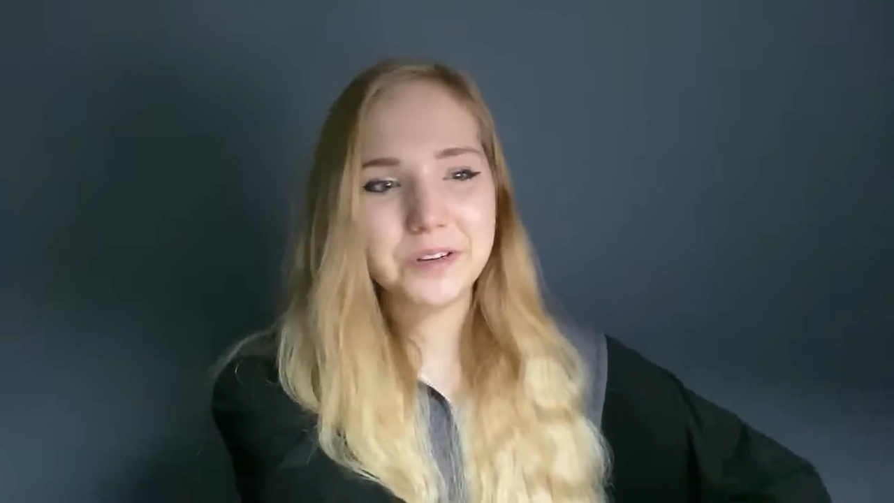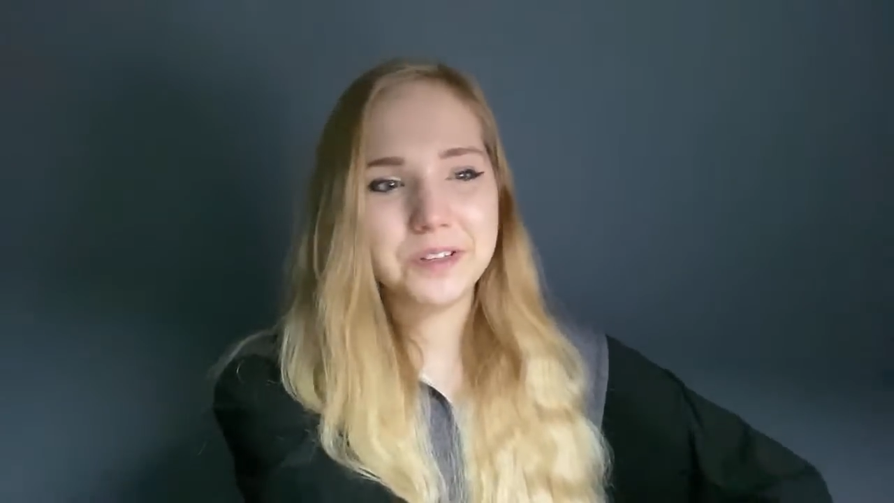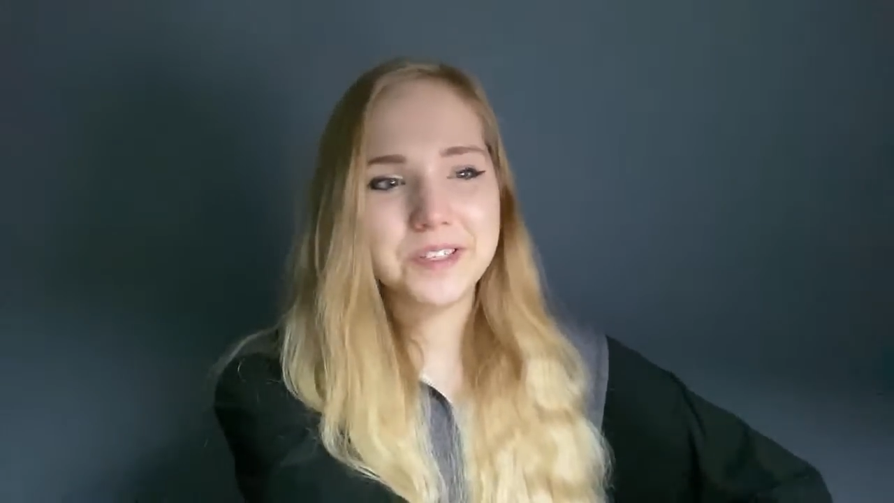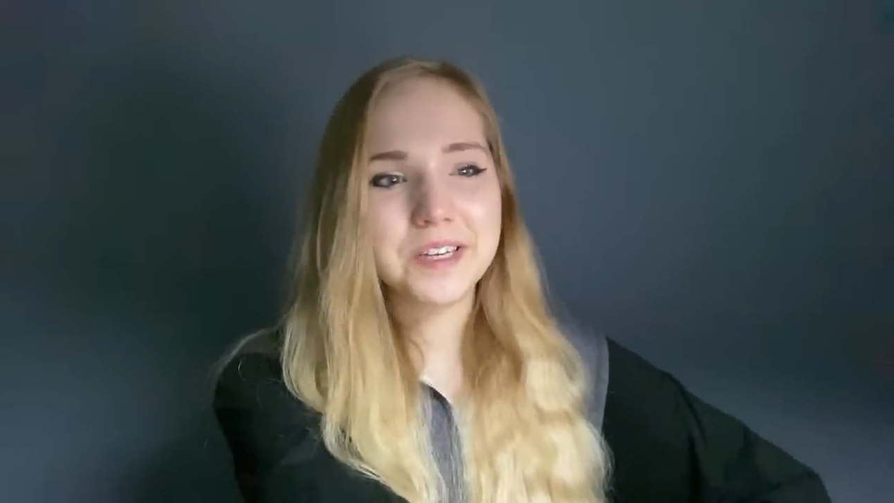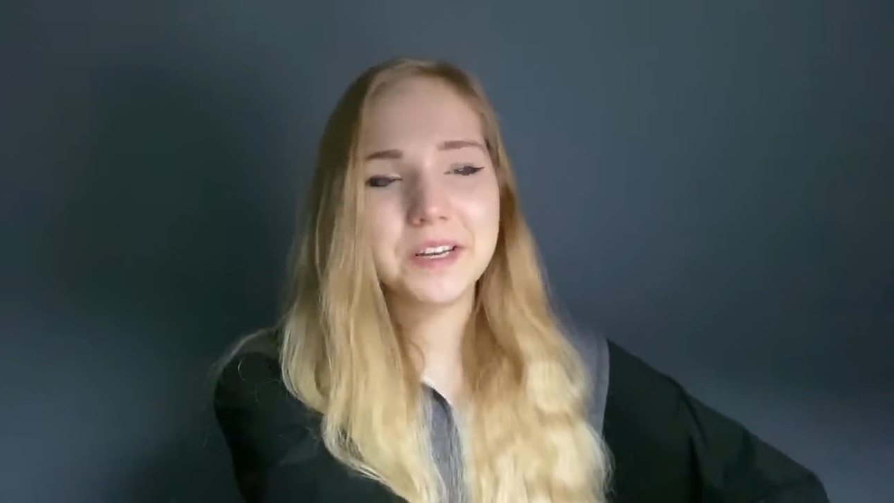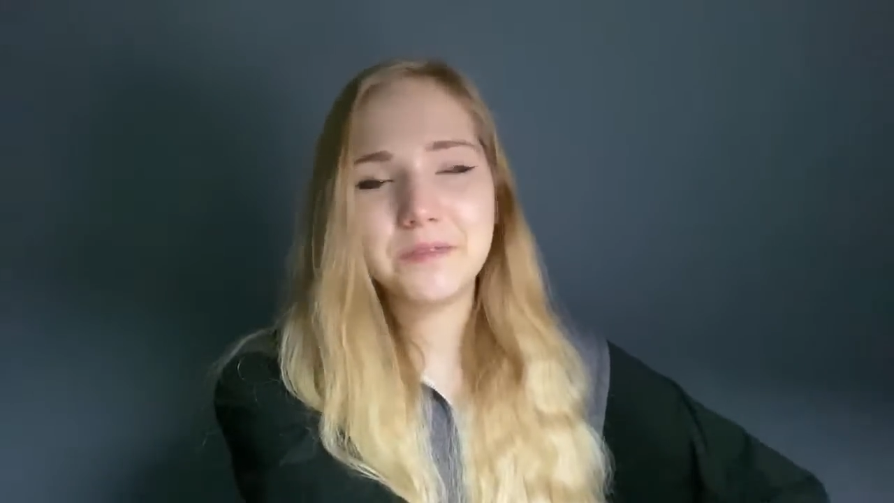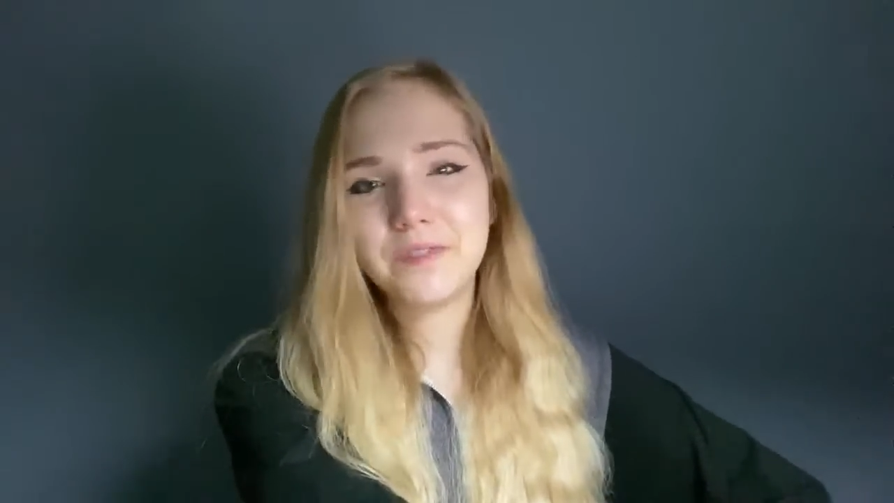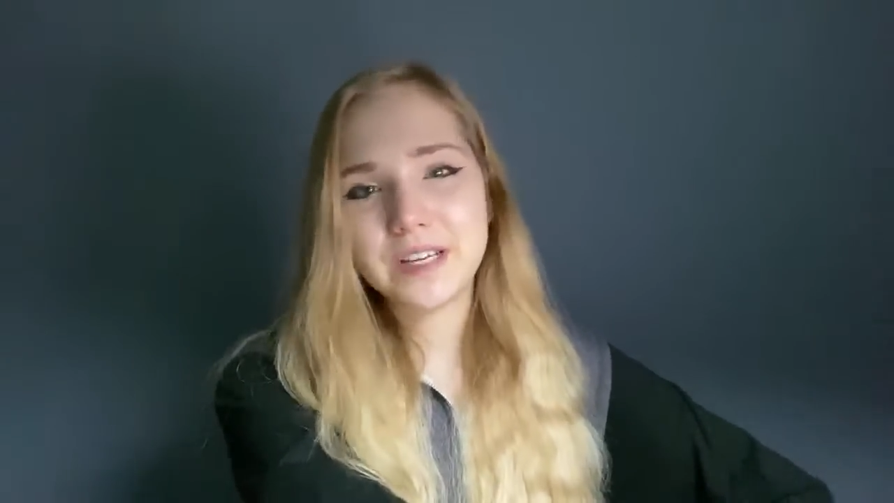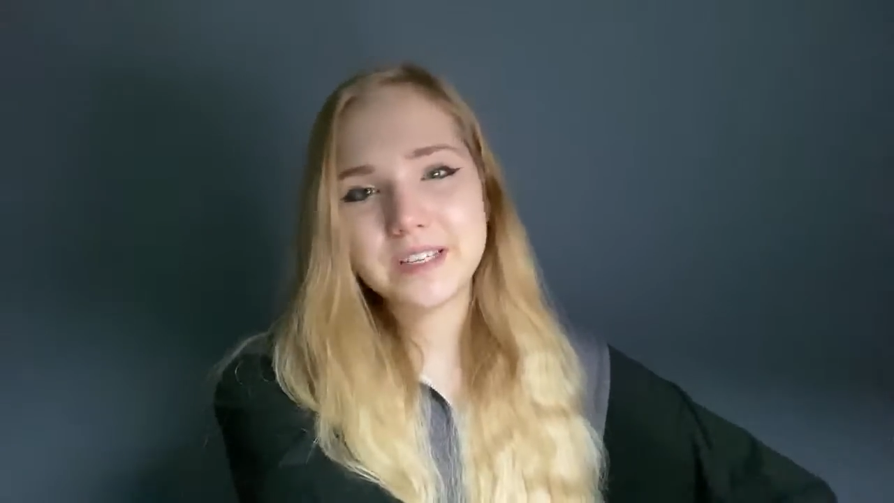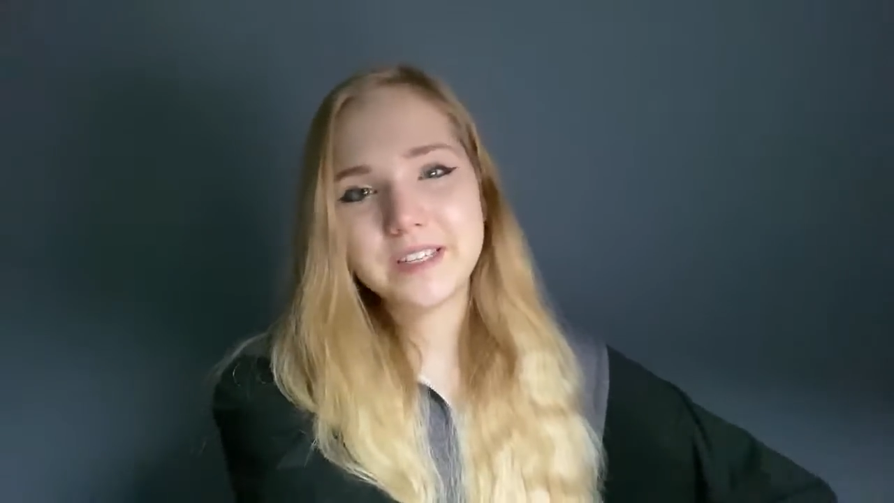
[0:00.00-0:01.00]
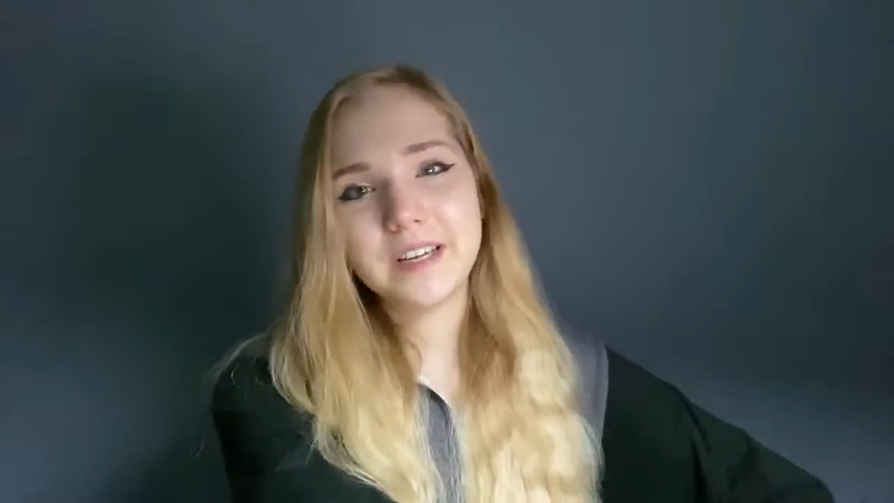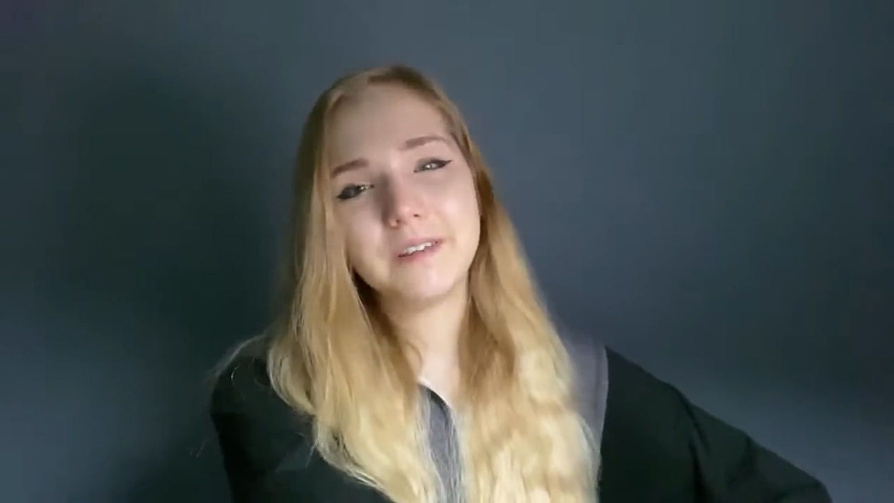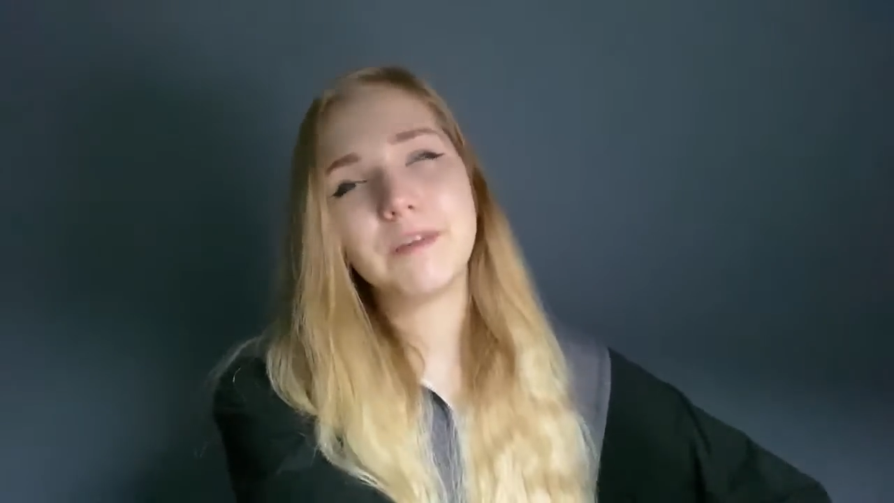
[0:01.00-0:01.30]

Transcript: consider investing.